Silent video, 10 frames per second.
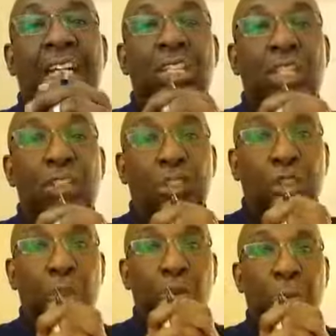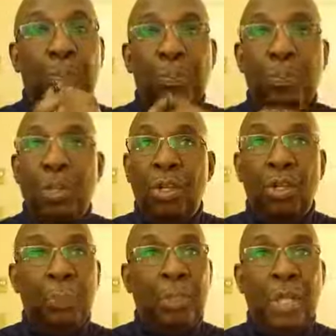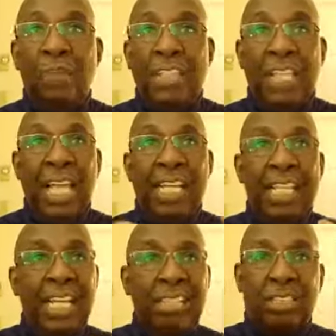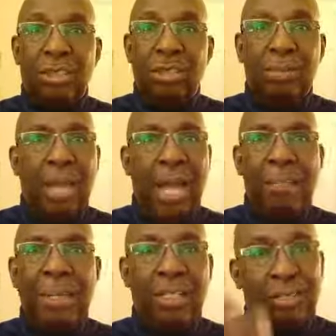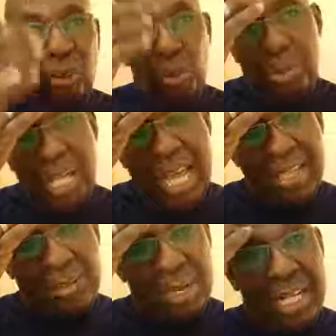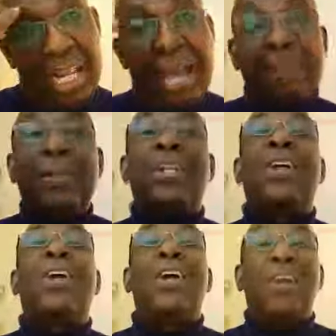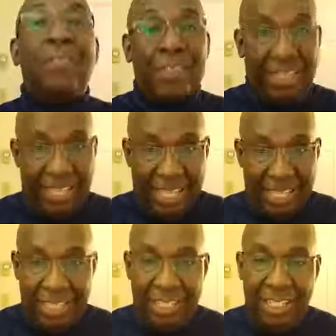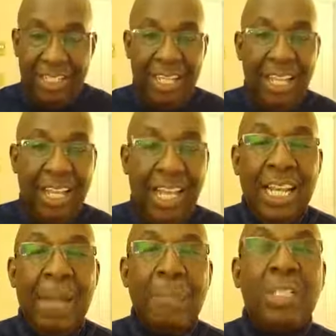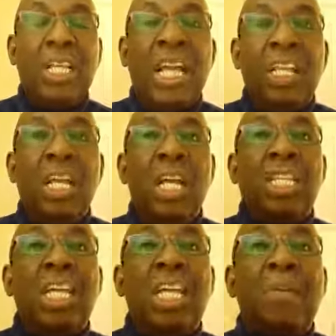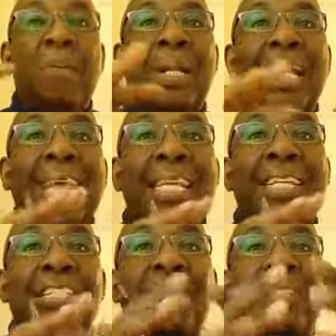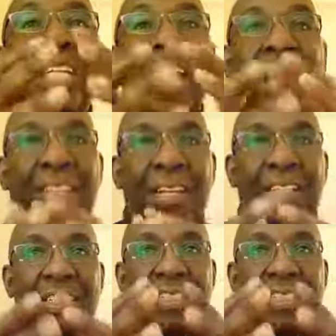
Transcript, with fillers: like a good soup you put everything in that soup. I made a soup last week and I put everything in it. And let me tell you, then it blended together.